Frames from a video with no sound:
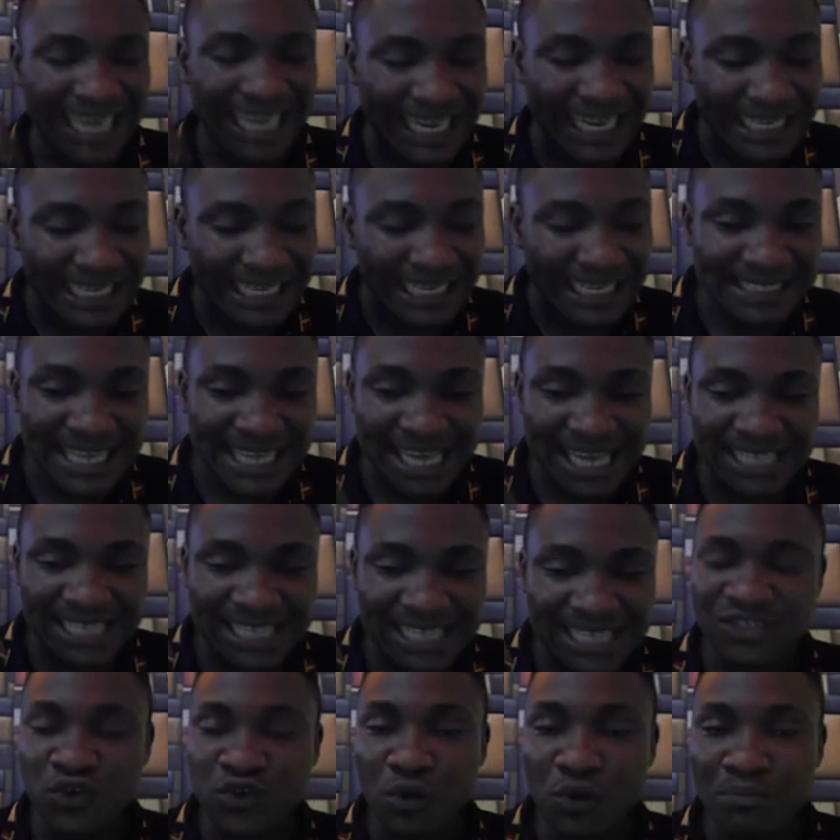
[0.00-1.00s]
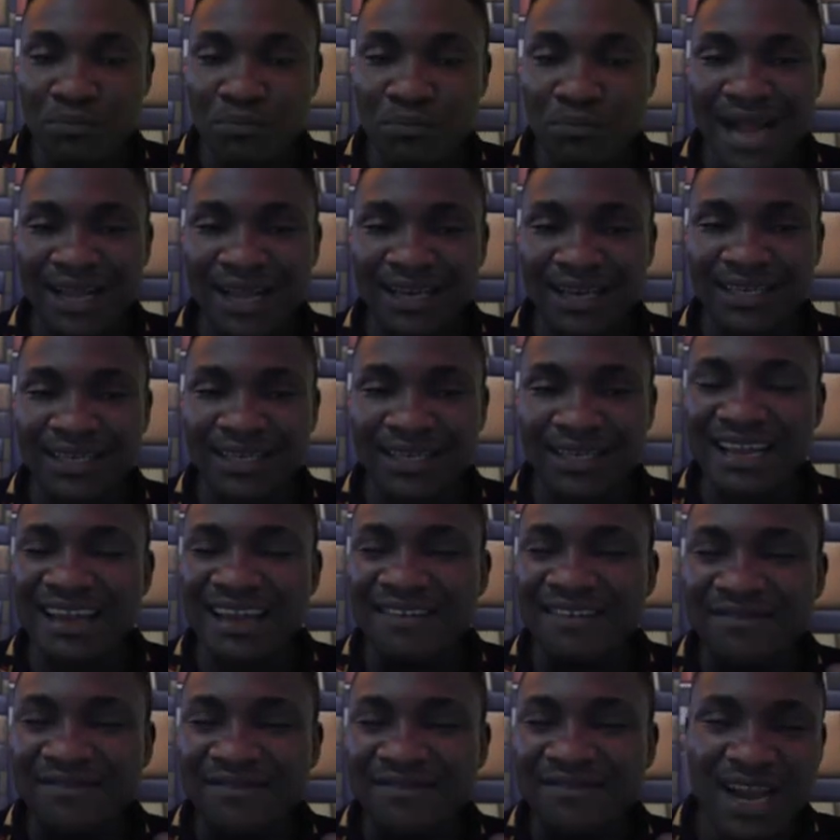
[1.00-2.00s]
Indexing your backlink
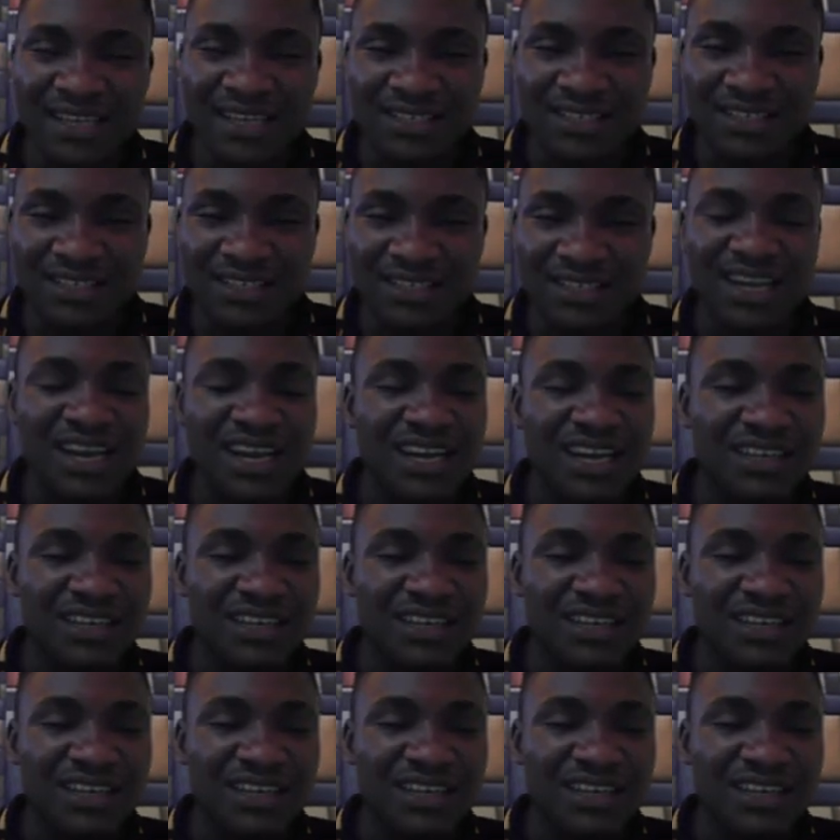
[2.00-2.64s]
faster.